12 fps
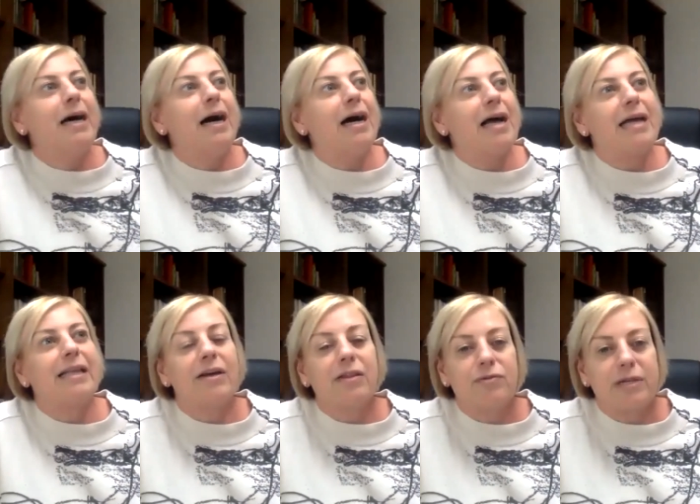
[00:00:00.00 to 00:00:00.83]
And
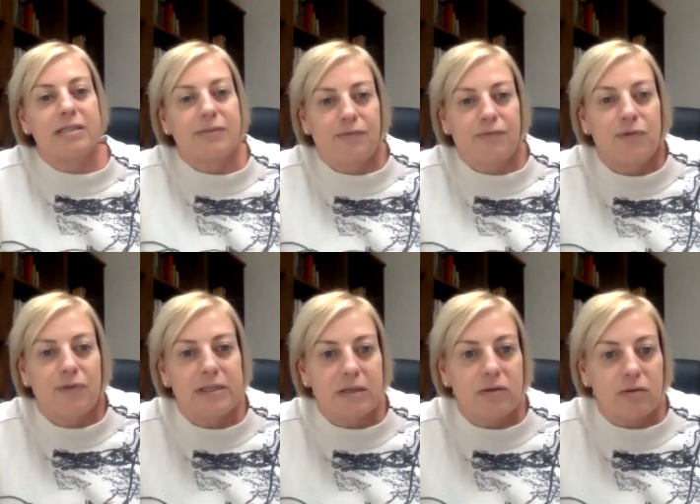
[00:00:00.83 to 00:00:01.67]
the other is for
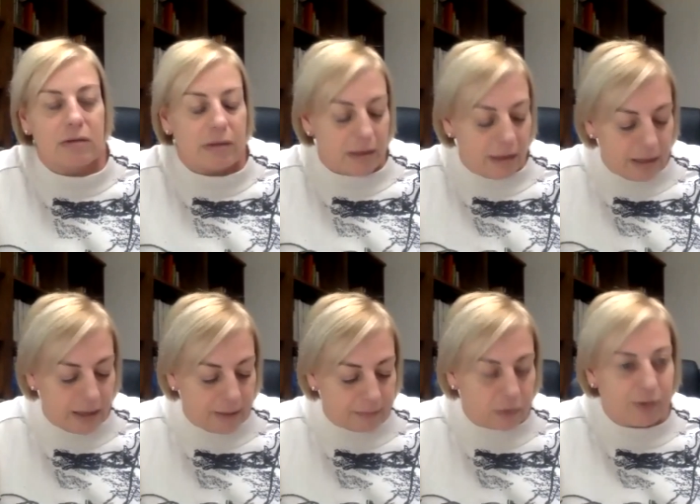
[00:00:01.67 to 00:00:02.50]
physical
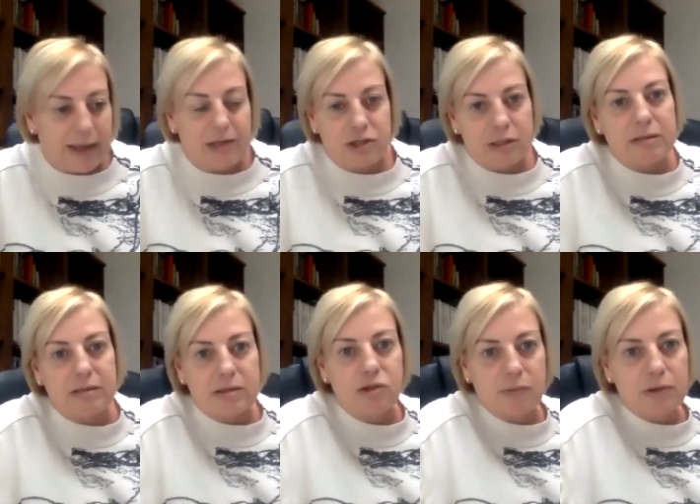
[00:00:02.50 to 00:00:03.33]
creation and
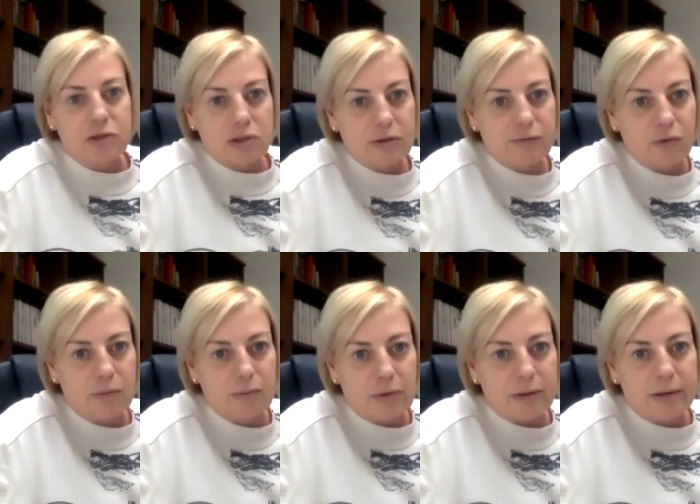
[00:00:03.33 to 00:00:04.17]
distribution of your
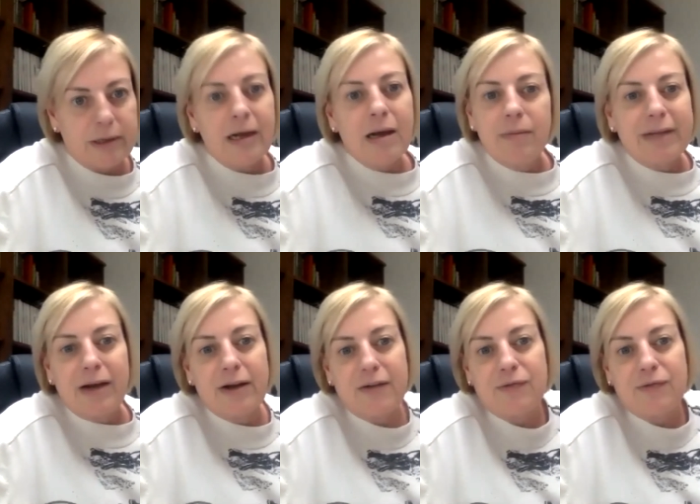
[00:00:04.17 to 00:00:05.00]
book.
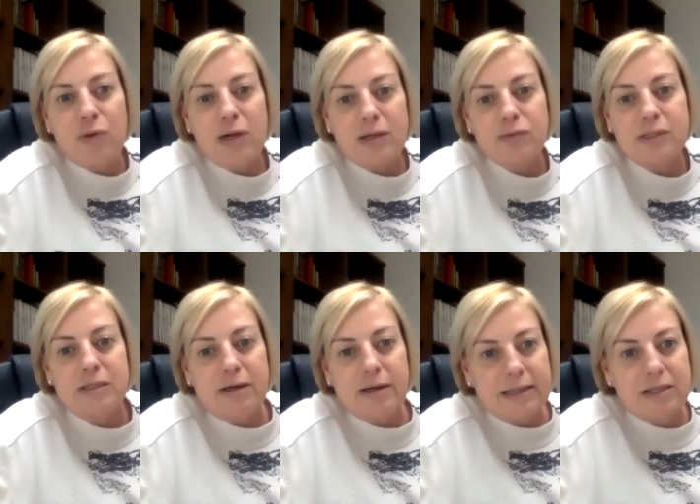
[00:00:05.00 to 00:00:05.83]
Now, if the world was
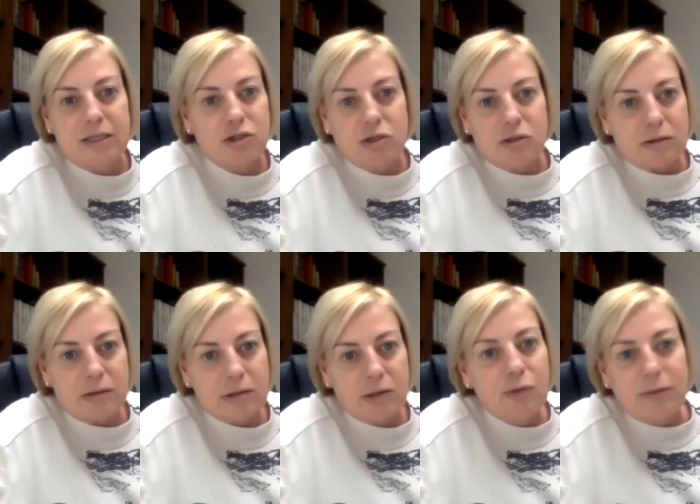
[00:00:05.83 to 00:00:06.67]
entirely
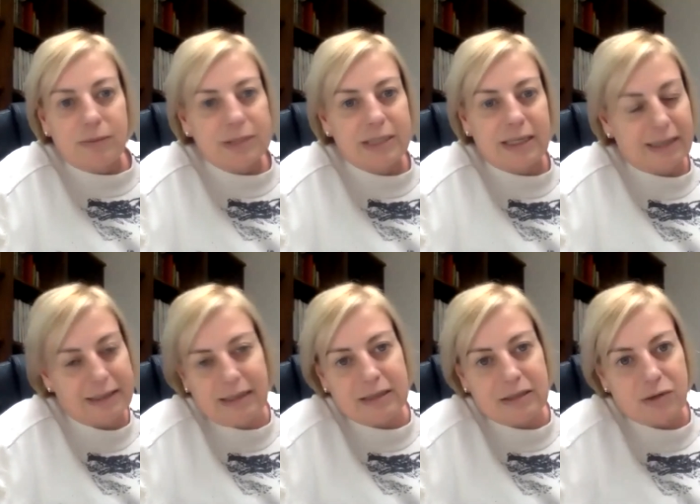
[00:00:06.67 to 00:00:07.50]
digital, you wouldn't
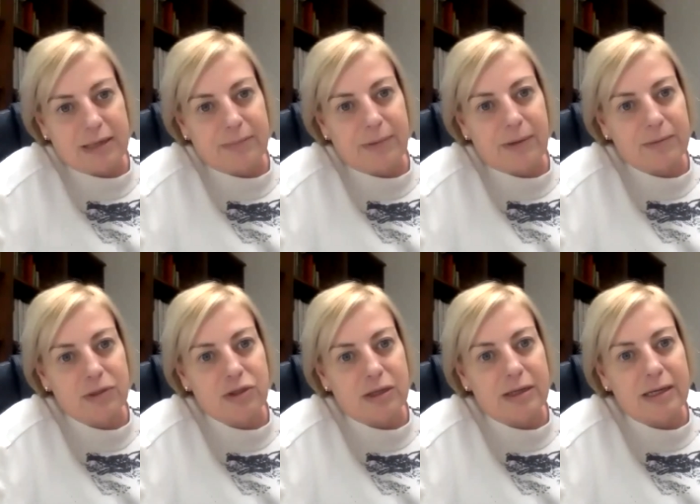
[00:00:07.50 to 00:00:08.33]
particularly need a trade
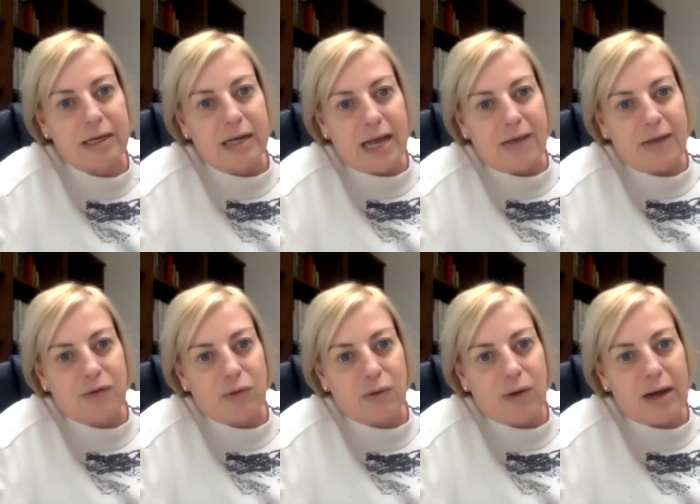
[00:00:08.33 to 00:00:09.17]
publisher if
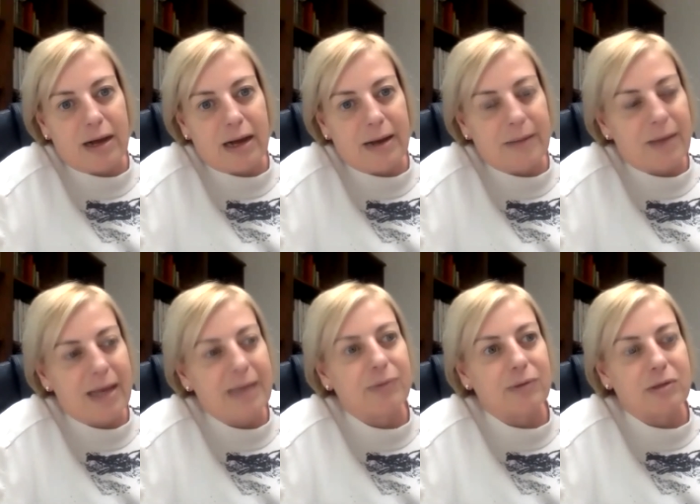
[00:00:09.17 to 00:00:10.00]
you were
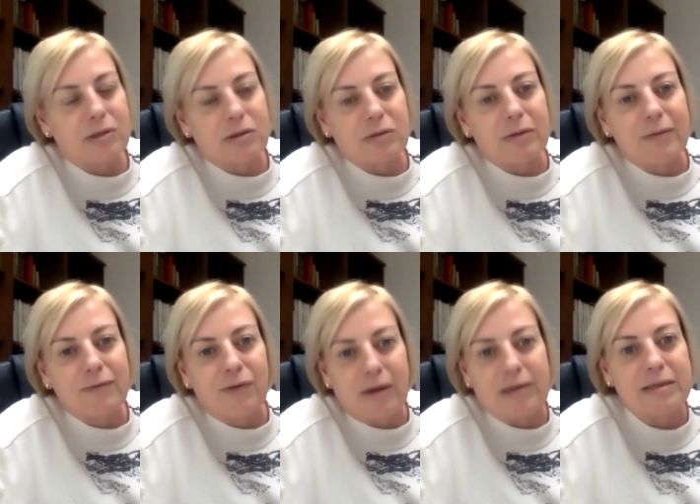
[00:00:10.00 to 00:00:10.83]
able to
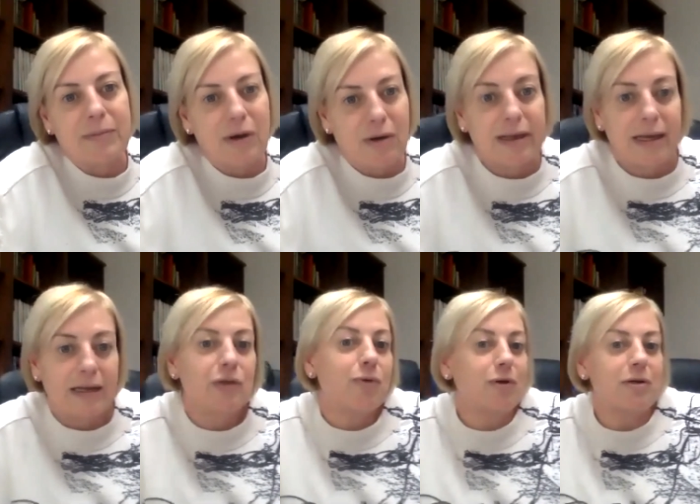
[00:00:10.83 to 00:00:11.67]
find a market
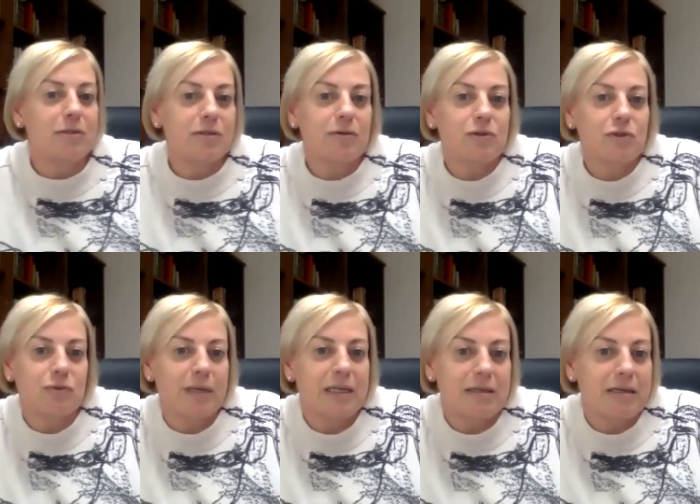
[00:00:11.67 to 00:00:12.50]
and you were good at social
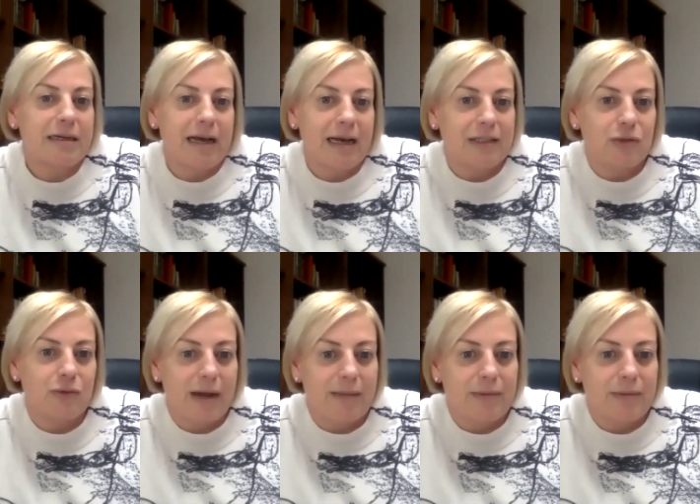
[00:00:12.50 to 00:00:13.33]
media and you
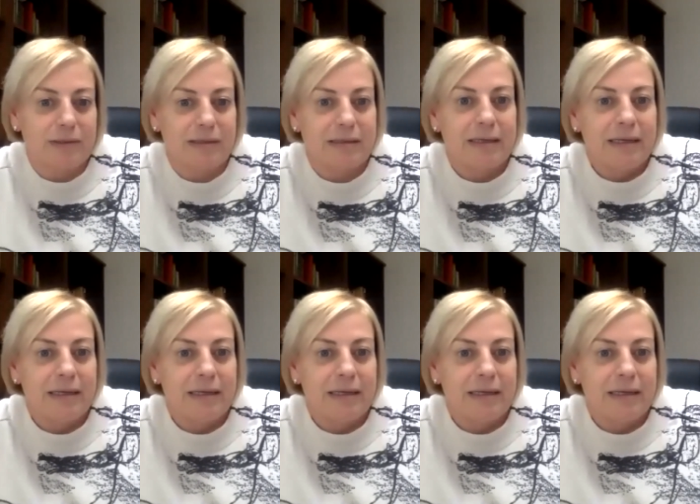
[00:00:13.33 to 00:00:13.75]
were able to